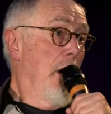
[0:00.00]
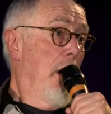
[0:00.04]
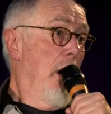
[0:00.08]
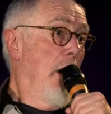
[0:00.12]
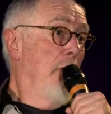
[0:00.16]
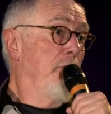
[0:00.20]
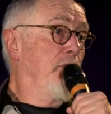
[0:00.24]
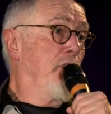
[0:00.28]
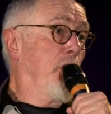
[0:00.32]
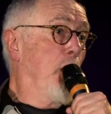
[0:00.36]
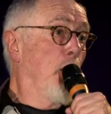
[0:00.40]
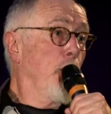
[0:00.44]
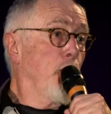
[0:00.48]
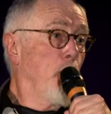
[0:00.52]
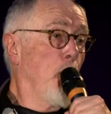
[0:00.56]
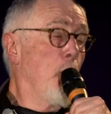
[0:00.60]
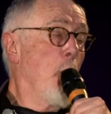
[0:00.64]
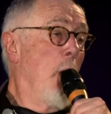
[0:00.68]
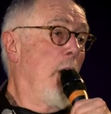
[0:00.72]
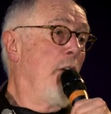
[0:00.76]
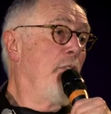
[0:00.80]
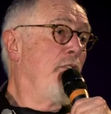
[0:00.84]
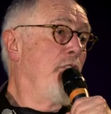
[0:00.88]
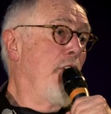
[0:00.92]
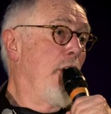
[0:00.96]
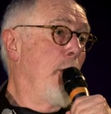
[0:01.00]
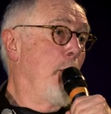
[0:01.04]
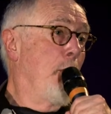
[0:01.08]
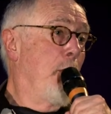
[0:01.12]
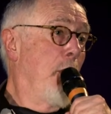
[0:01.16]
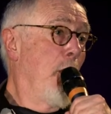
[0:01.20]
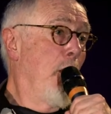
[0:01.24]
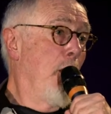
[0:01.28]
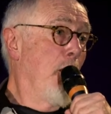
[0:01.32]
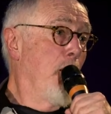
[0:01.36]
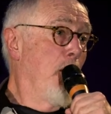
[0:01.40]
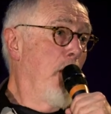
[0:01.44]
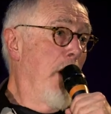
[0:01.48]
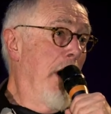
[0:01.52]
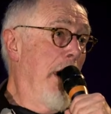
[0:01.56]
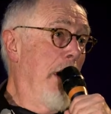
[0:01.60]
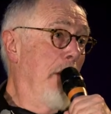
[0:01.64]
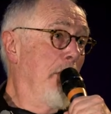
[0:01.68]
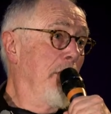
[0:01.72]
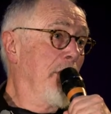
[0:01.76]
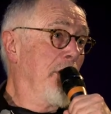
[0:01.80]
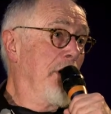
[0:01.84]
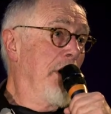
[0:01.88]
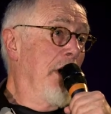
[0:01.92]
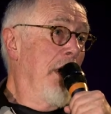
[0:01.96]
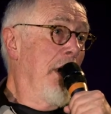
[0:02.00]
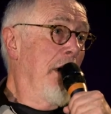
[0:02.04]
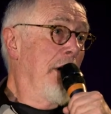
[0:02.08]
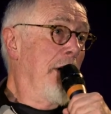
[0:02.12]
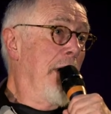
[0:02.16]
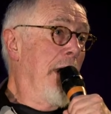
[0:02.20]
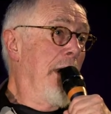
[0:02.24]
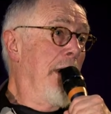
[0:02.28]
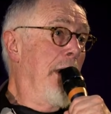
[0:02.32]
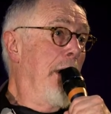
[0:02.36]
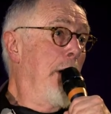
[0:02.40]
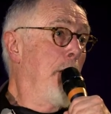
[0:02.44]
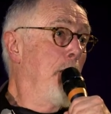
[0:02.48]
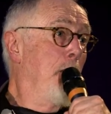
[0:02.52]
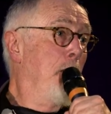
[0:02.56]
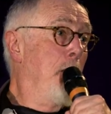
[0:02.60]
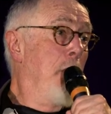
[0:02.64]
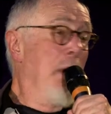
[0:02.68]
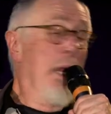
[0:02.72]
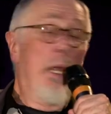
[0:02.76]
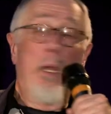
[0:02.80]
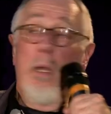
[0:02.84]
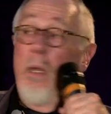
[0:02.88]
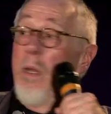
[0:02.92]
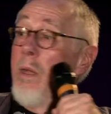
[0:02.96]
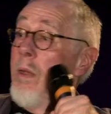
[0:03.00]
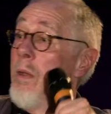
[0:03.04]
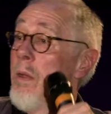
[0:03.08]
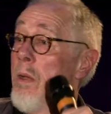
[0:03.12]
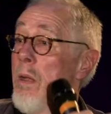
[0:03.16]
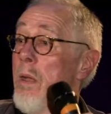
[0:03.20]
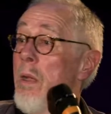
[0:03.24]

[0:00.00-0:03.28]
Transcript: of social welfare programs that had been